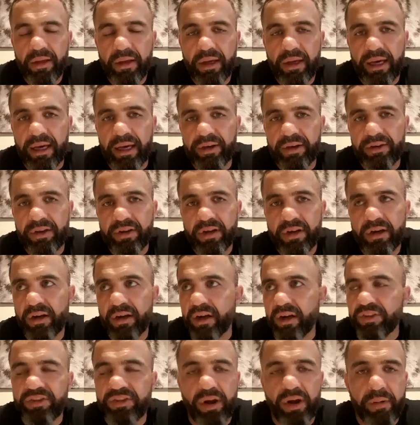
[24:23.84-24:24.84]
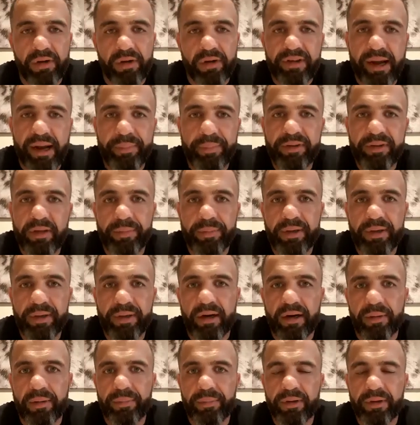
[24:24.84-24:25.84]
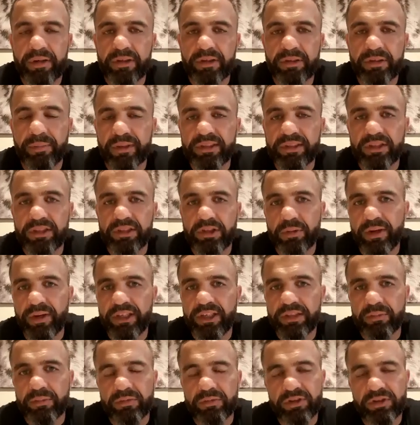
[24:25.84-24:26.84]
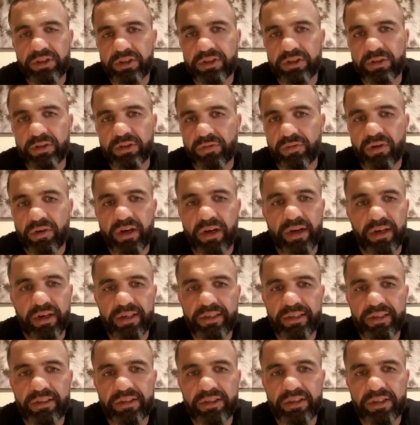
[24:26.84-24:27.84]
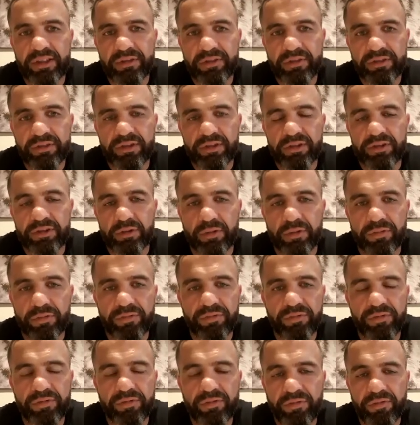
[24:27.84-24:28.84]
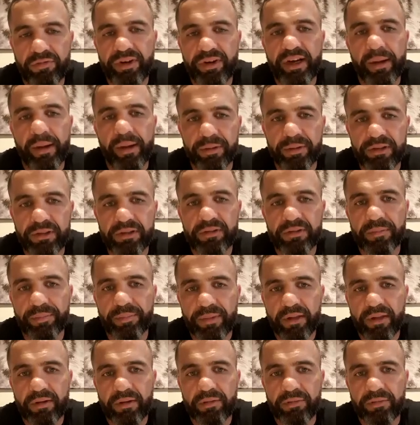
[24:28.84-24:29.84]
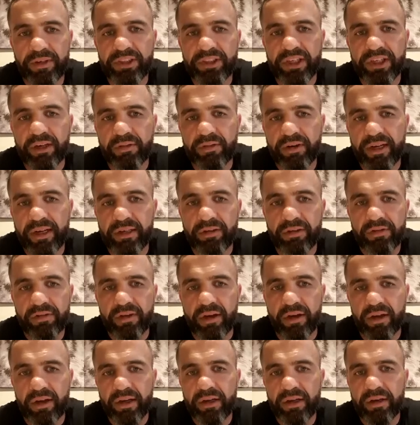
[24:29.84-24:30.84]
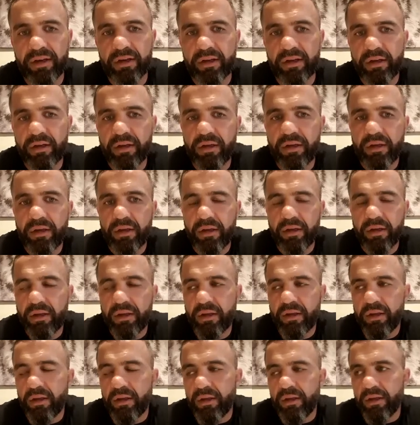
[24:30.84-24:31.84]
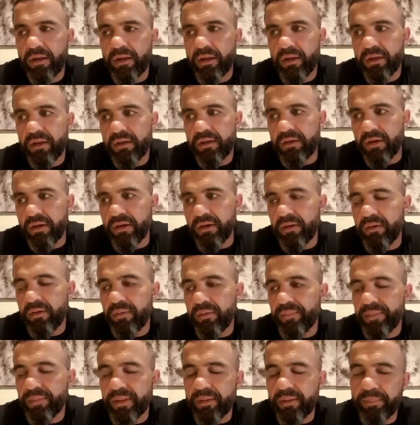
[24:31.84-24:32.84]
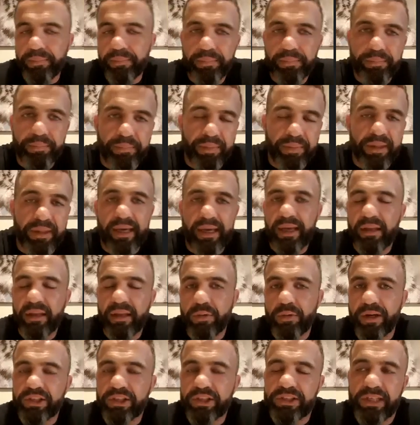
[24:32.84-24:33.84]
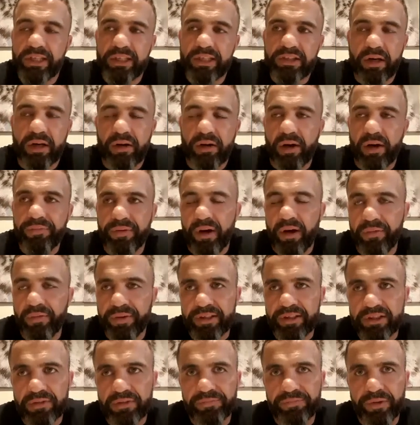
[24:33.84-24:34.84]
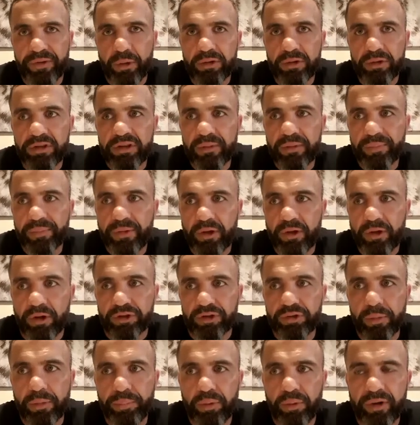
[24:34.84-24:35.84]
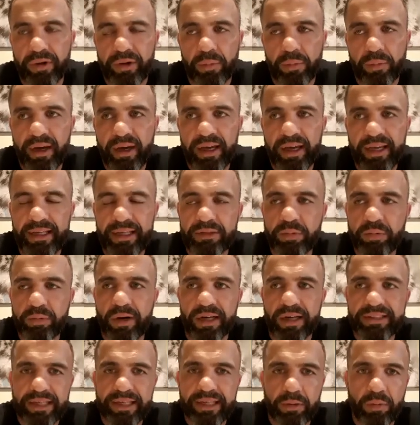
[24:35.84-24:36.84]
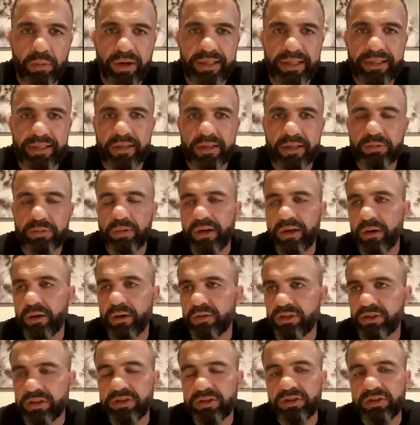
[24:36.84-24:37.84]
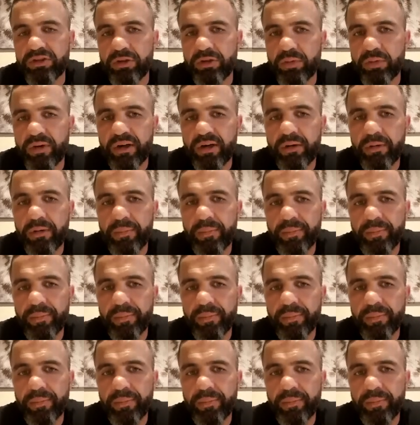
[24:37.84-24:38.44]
And at the time, I was happy to be cut because my situation was just not right. I needed to sort of re-up and regenerate and start again. So yeah, the question is, I think Phil's got to a point where he's worked out what he does well, doesn't do well.